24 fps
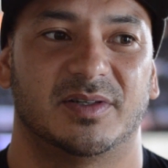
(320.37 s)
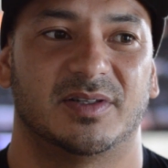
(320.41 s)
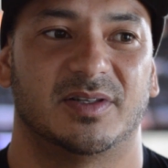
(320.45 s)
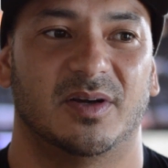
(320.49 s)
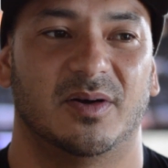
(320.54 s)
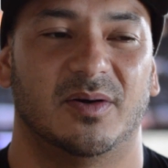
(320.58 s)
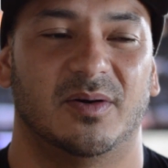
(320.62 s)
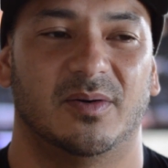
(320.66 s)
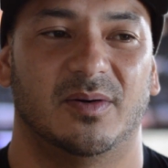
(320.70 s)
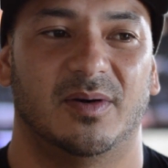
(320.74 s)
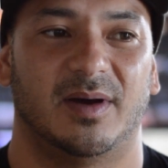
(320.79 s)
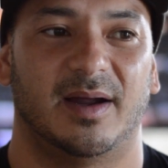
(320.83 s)

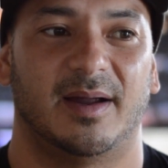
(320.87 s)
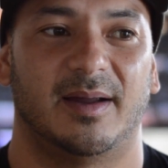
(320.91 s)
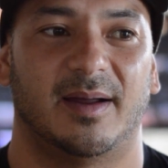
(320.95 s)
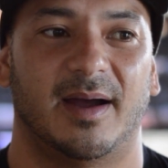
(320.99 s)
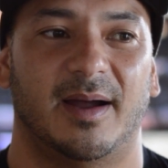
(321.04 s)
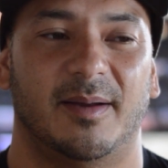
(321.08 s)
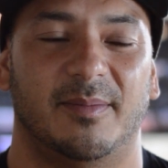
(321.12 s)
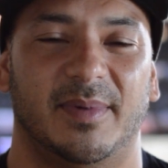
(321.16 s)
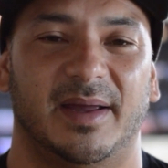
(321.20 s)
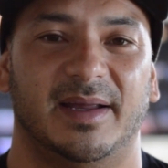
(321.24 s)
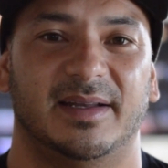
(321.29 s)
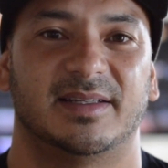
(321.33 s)
So
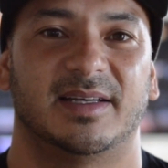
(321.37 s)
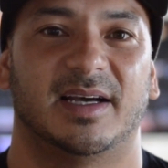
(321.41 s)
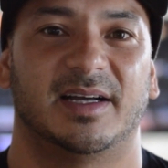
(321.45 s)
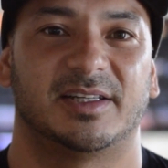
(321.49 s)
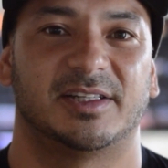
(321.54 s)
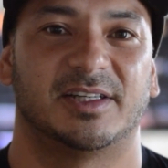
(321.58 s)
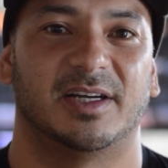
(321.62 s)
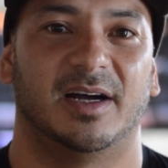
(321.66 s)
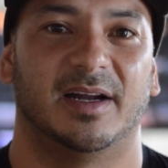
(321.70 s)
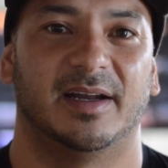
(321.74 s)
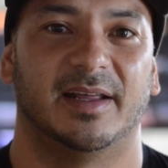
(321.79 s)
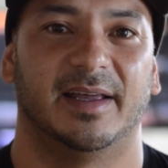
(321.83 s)
I may
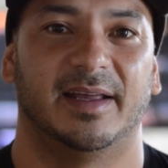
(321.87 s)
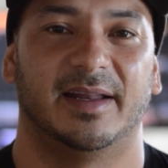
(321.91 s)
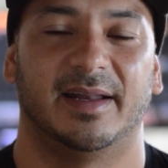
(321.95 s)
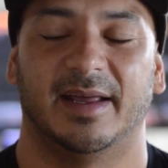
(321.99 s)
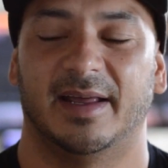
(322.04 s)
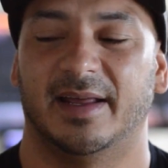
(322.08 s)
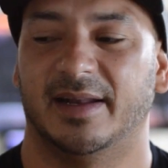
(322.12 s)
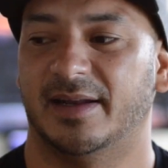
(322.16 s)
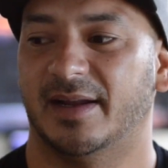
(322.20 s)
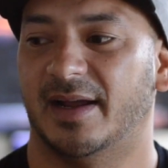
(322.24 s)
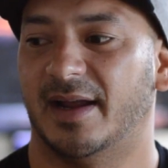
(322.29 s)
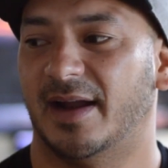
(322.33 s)
touch on it,
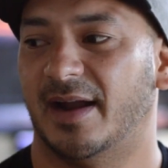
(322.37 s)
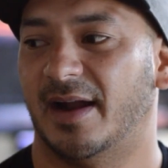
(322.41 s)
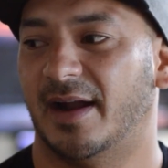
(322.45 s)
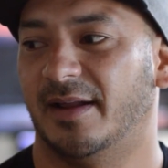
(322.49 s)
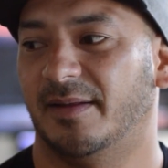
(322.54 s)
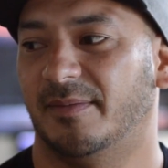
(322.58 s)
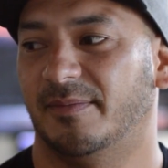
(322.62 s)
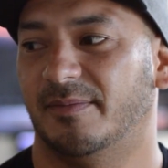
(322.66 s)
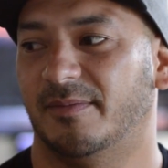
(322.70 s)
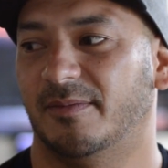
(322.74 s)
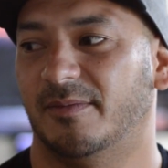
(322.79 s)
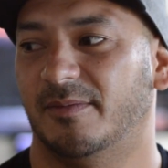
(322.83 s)

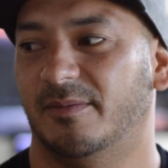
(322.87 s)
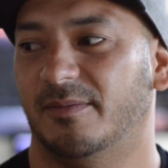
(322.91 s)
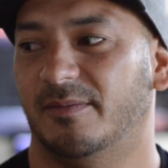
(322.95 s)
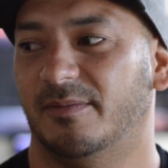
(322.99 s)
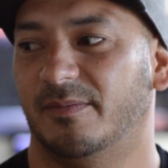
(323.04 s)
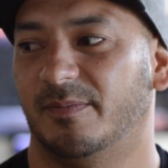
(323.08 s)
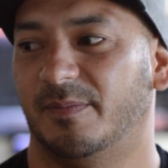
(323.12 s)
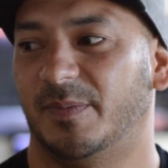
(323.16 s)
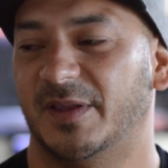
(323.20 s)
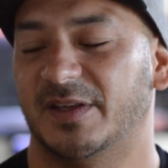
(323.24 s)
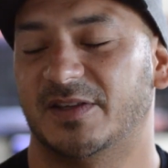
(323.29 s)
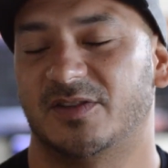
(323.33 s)
and
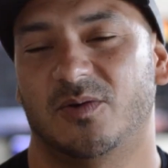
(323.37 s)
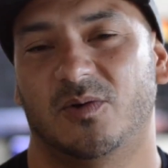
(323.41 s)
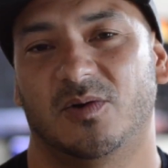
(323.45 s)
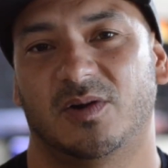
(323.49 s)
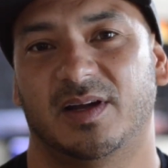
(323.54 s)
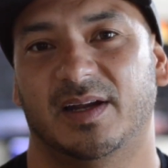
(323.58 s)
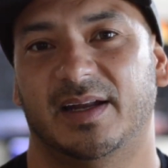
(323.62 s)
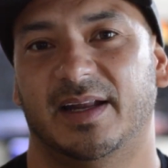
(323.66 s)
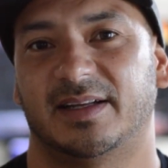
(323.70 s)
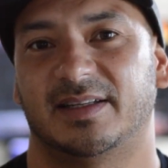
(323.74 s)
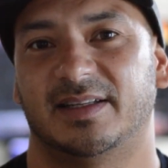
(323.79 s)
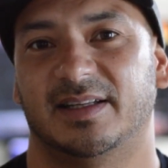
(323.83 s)
this whole
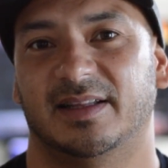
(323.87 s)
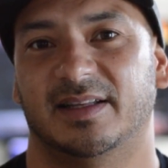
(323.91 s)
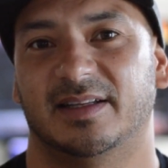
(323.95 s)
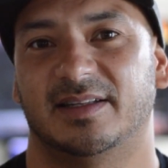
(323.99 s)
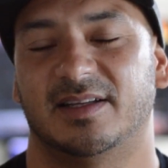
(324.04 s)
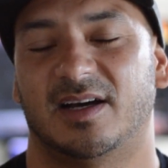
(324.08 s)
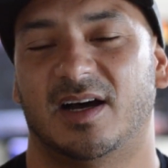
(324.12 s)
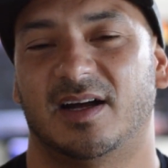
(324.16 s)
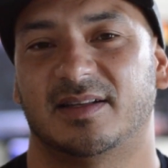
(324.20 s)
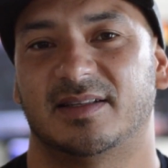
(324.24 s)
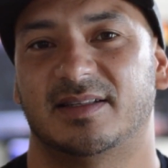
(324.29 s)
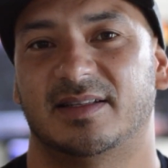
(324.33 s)
connecting the
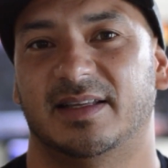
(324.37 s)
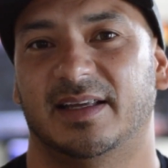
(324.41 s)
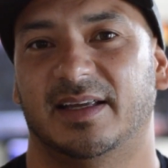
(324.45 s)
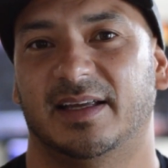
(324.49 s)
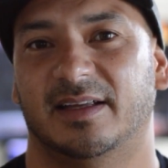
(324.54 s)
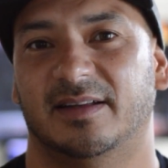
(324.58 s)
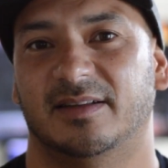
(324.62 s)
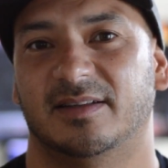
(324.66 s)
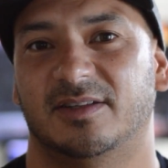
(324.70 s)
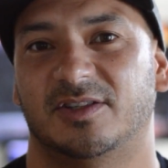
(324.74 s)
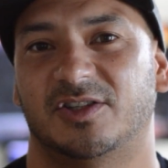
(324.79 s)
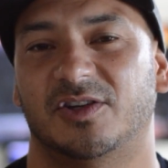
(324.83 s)
dots
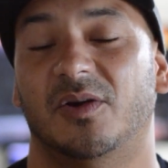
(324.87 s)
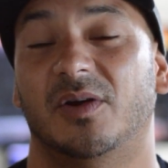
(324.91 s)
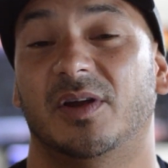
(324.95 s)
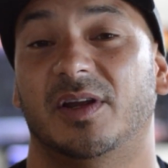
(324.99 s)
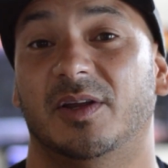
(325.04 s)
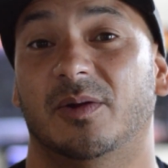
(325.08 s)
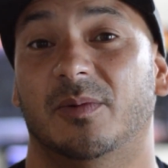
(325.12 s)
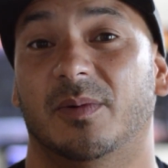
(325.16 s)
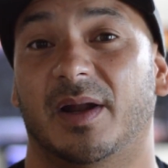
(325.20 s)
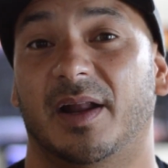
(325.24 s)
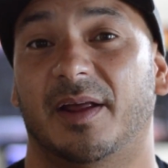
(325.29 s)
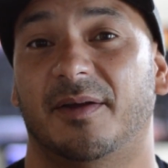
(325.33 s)
thing and
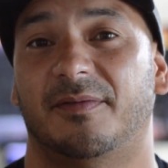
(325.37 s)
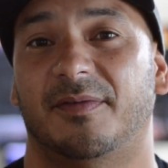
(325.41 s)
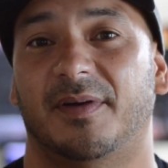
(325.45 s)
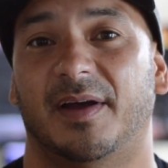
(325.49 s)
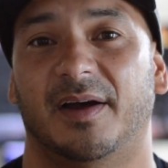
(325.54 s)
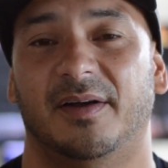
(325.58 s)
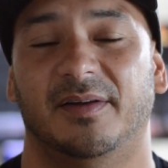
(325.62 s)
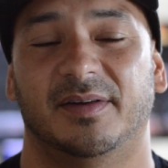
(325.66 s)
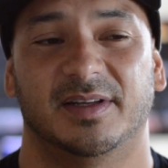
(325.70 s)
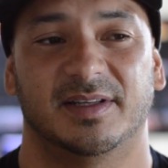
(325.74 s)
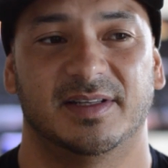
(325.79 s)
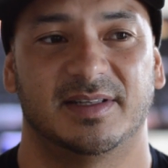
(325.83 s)
showing you what I
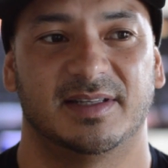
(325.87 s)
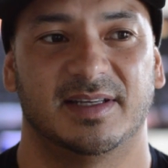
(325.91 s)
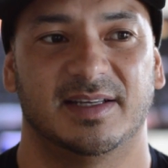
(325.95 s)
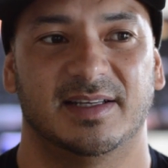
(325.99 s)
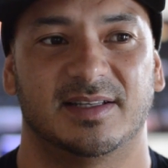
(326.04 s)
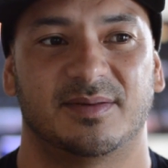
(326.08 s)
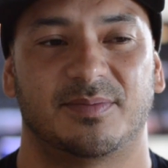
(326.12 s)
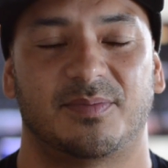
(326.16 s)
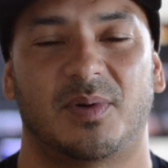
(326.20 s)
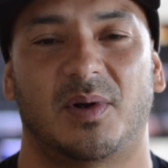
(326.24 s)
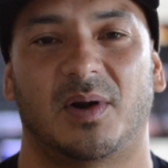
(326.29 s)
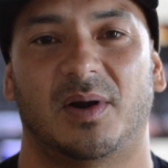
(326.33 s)
found
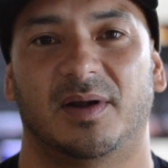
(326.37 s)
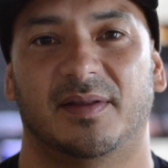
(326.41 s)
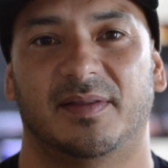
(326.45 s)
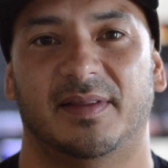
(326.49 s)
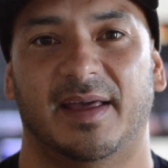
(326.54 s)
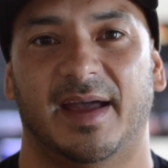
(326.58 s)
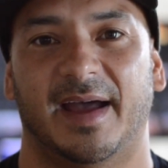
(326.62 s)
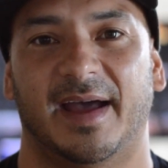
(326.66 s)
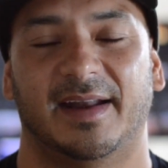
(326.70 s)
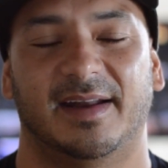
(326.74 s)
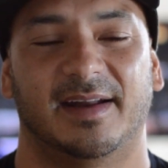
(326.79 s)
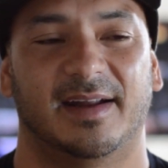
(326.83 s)
is part of
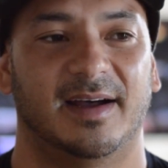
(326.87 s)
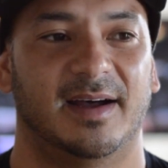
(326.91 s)
that.